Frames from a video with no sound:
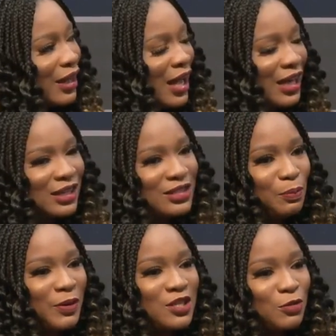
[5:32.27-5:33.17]
Ah, yes,
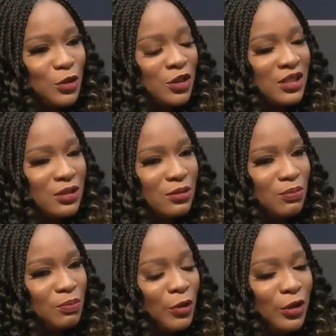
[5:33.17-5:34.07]
the person will just
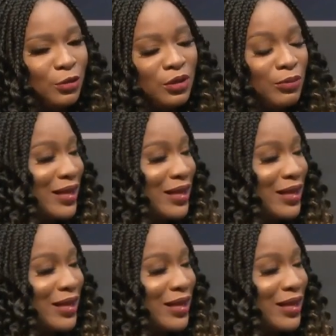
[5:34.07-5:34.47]
point you in the